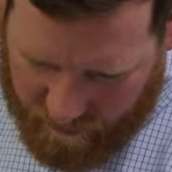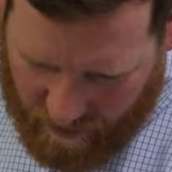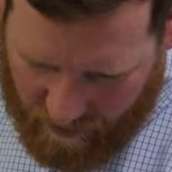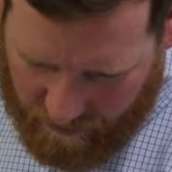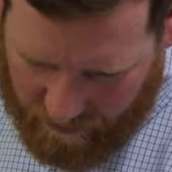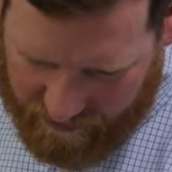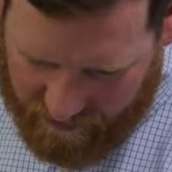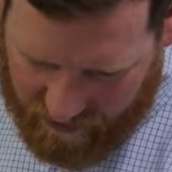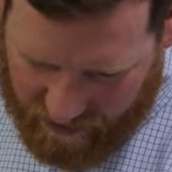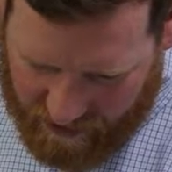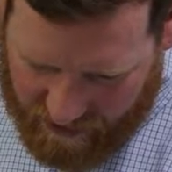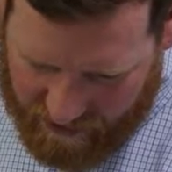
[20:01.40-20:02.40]
about
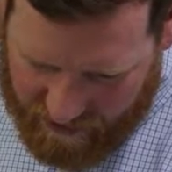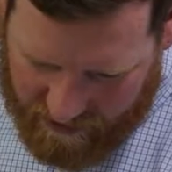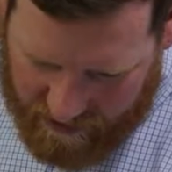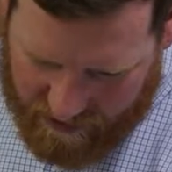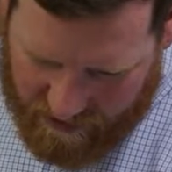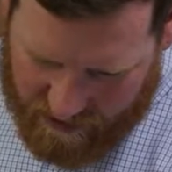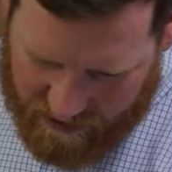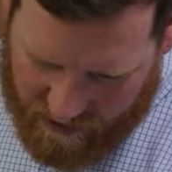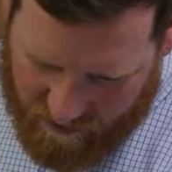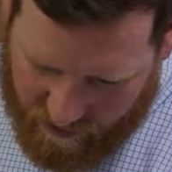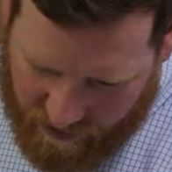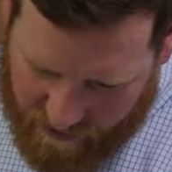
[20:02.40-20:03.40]
pleasing God.
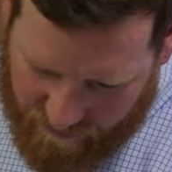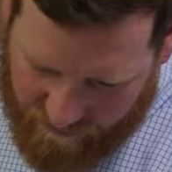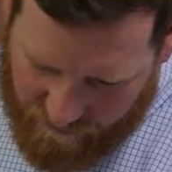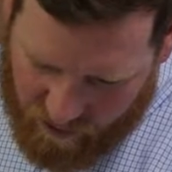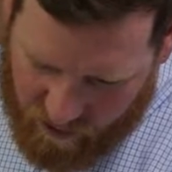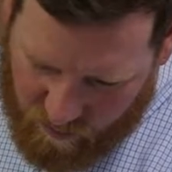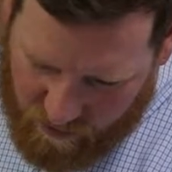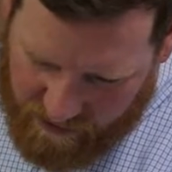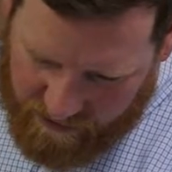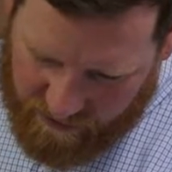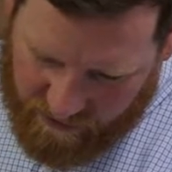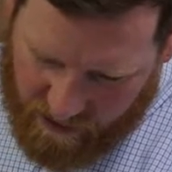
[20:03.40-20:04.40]
We give Him first
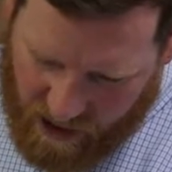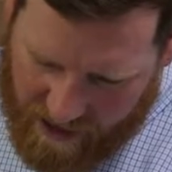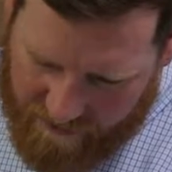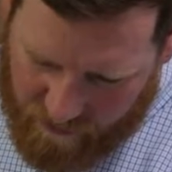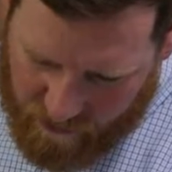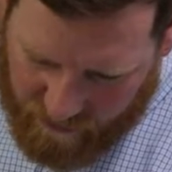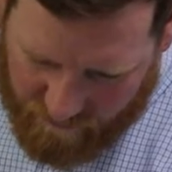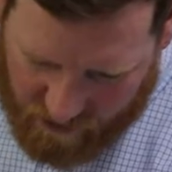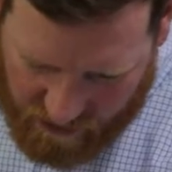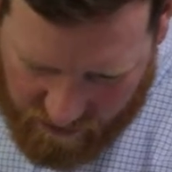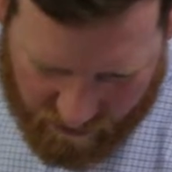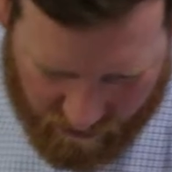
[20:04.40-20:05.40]
place in our lives. We give
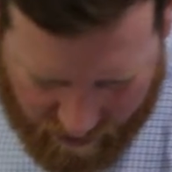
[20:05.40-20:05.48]
Jesus